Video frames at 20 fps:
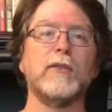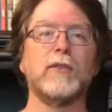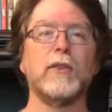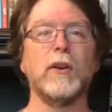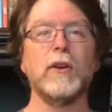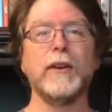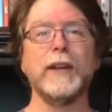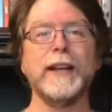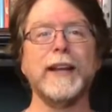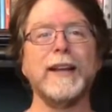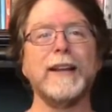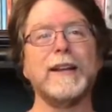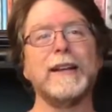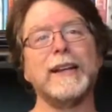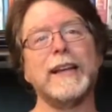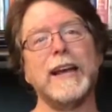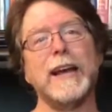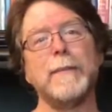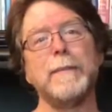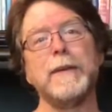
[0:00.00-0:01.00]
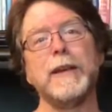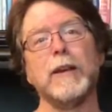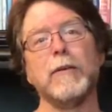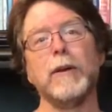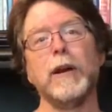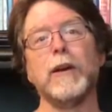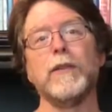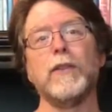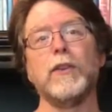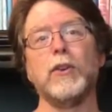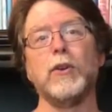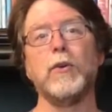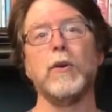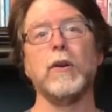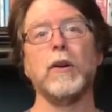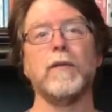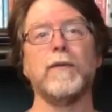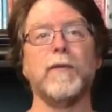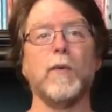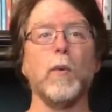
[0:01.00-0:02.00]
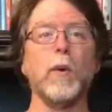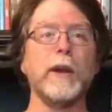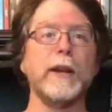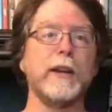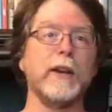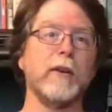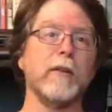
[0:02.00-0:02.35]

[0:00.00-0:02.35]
start to get unhappy around the 240